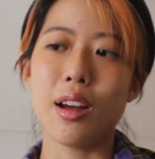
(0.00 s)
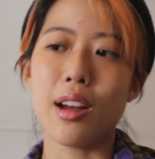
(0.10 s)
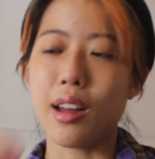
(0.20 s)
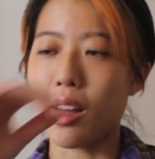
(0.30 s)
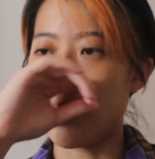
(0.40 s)

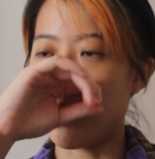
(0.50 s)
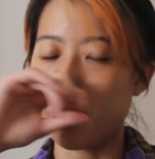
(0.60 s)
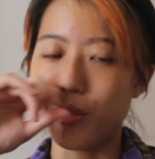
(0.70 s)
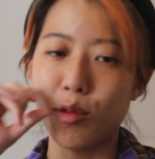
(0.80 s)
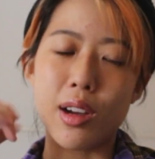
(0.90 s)

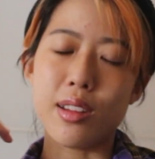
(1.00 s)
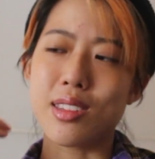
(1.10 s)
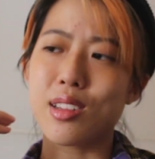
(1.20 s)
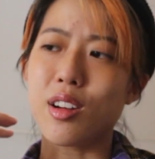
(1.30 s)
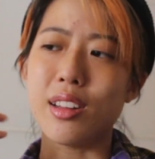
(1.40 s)
about what is
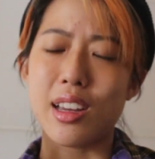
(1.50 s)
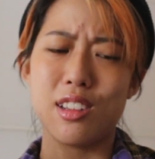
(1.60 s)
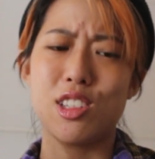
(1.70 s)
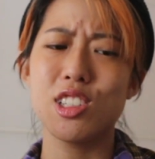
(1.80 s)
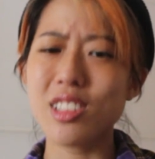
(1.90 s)

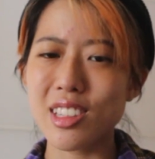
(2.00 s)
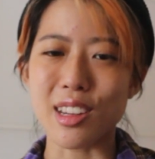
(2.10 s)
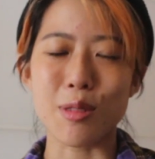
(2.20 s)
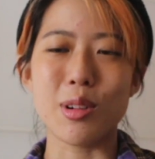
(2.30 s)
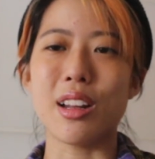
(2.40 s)
connections,
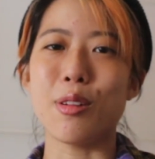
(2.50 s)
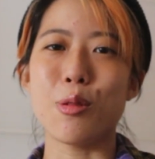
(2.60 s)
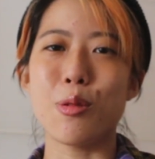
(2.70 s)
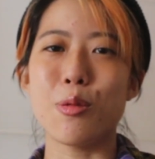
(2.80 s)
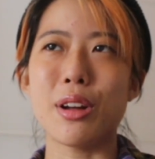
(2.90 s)
like
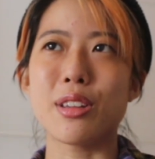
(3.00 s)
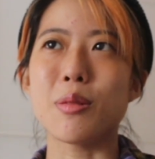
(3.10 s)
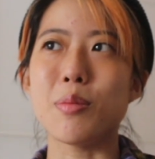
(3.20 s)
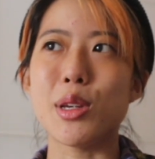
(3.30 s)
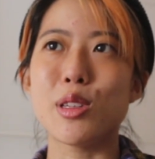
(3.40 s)
what does it
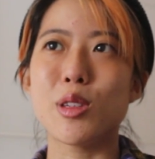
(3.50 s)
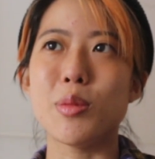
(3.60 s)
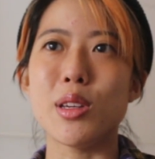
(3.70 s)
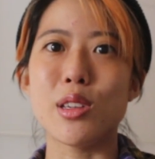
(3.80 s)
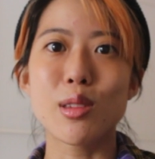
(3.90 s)
mean to
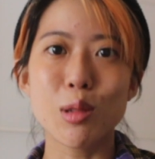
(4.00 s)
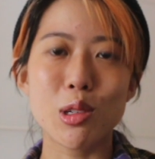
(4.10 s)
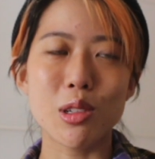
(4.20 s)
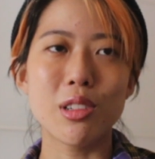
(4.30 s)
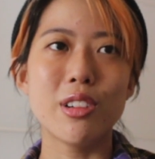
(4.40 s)
be
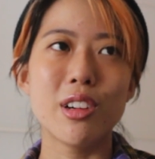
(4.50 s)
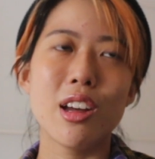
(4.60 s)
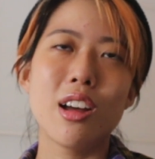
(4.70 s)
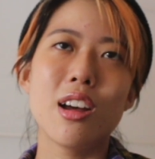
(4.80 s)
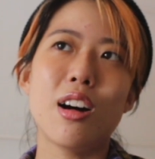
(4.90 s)
social,
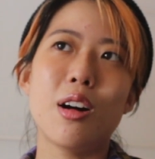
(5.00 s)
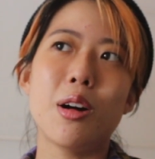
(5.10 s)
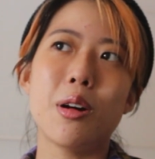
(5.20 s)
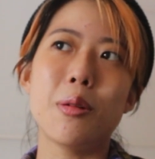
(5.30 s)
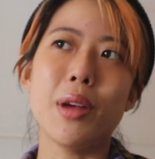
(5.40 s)

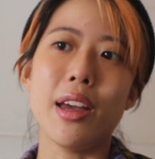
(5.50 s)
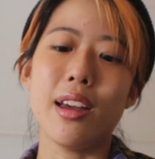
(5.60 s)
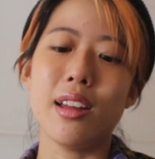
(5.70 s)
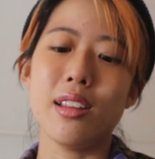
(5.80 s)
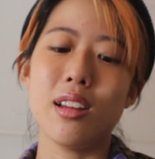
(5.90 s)

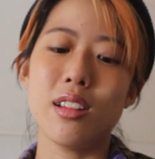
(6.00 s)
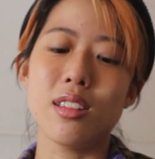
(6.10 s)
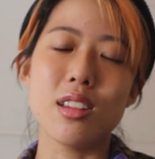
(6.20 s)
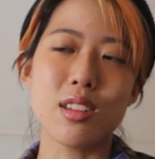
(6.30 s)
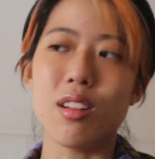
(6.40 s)
and
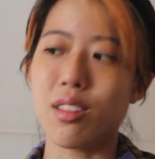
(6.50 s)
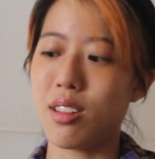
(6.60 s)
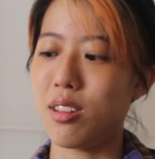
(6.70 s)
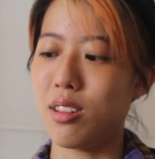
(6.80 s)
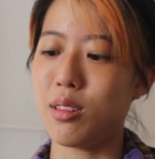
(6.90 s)
this
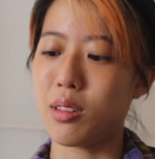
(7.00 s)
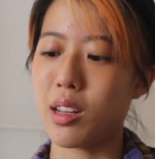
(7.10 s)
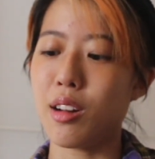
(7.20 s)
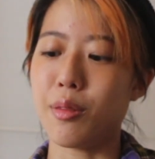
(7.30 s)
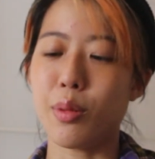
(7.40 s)
author
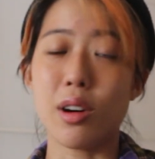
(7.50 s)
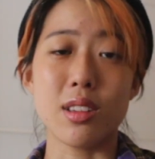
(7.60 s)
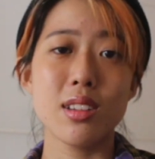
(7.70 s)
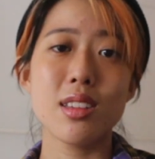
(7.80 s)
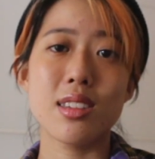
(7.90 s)
kind of
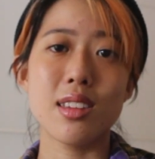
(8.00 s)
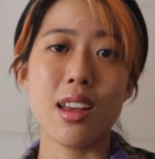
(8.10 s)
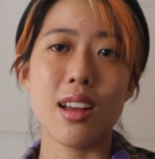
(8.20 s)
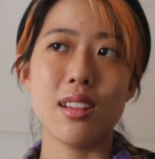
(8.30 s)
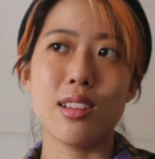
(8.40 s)
posits
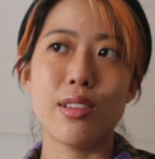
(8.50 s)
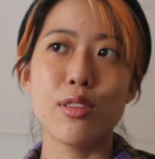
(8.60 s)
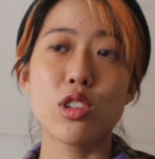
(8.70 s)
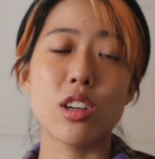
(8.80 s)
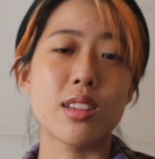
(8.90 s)
that the
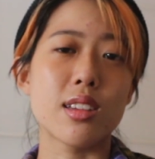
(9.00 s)
future is in the